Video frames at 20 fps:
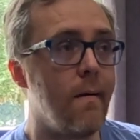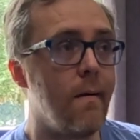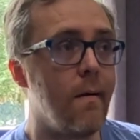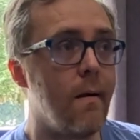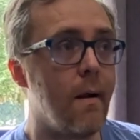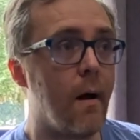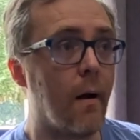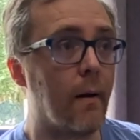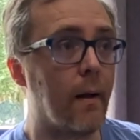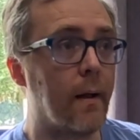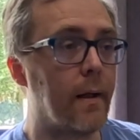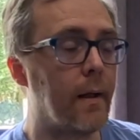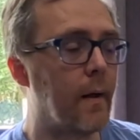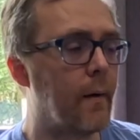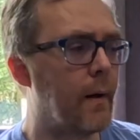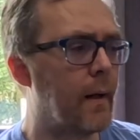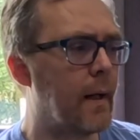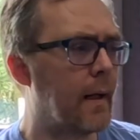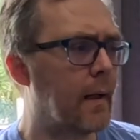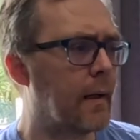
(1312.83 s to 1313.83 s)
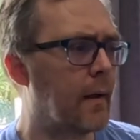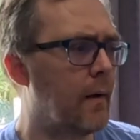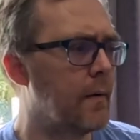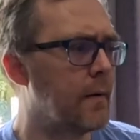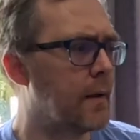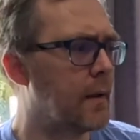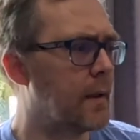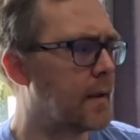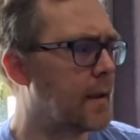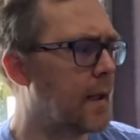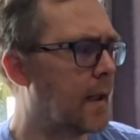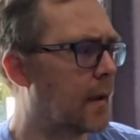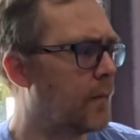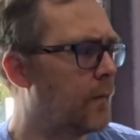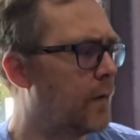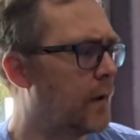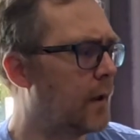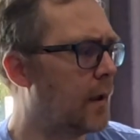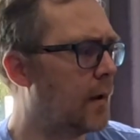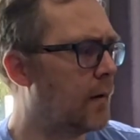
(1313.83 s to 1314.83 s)
let you know how that goes in the second
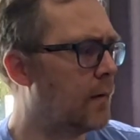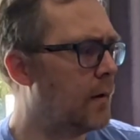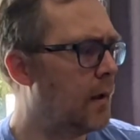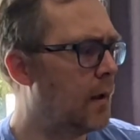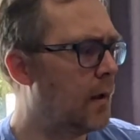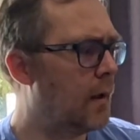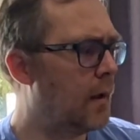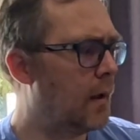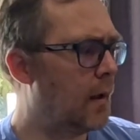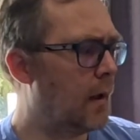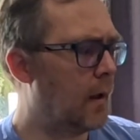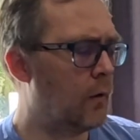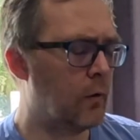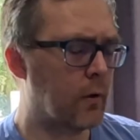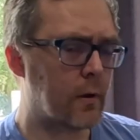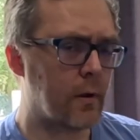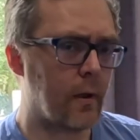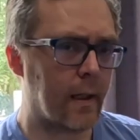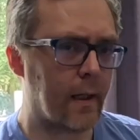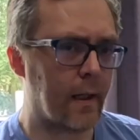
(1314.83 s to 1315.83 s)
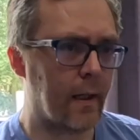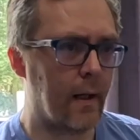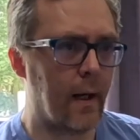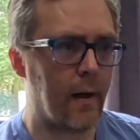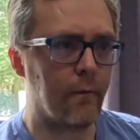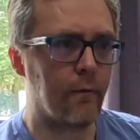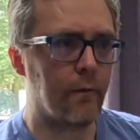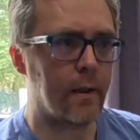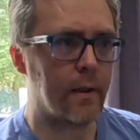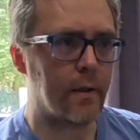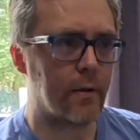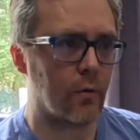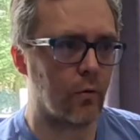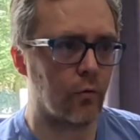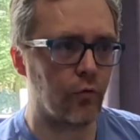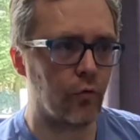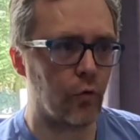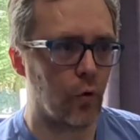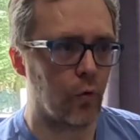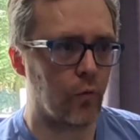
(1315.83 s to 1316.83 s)
video. It looks like a lovely sort
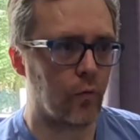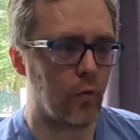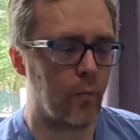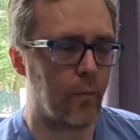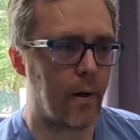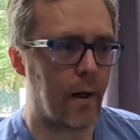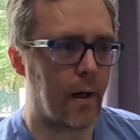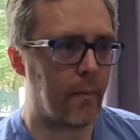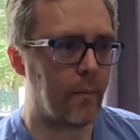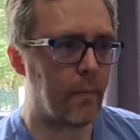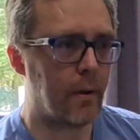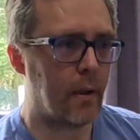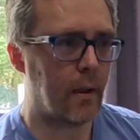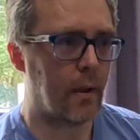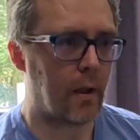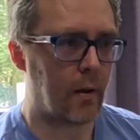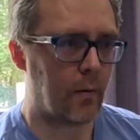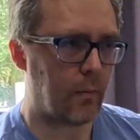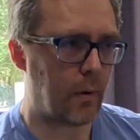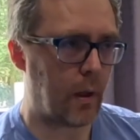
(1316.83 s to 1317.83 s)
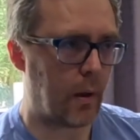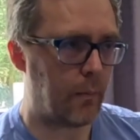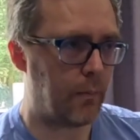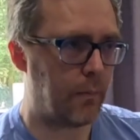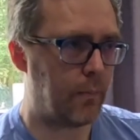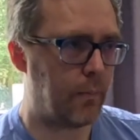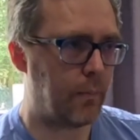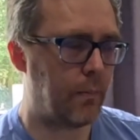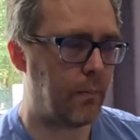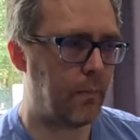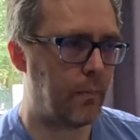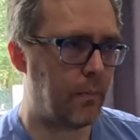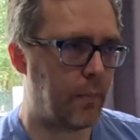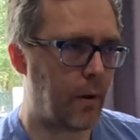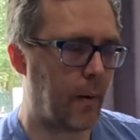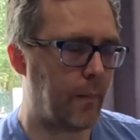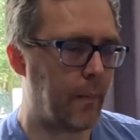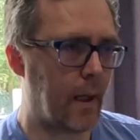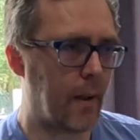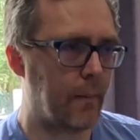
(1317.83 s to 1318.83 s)
of rural pub. I'll
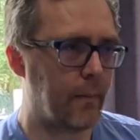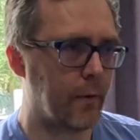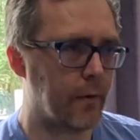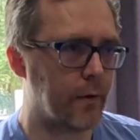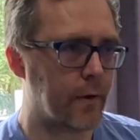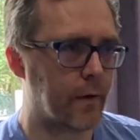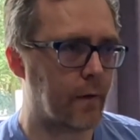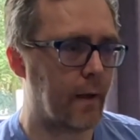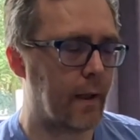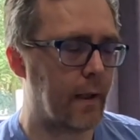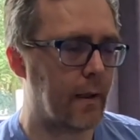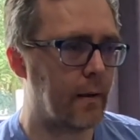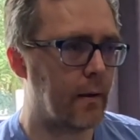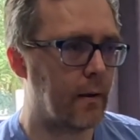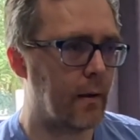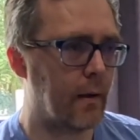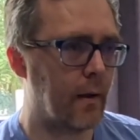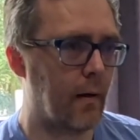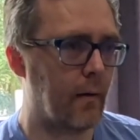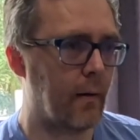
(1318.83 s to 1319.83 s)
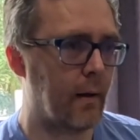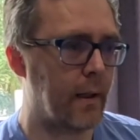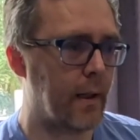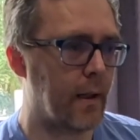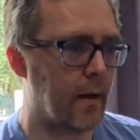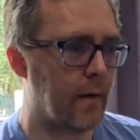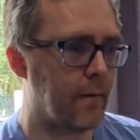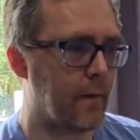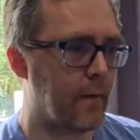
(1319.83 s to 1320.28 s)
pop it up on screen. I'll let you know if I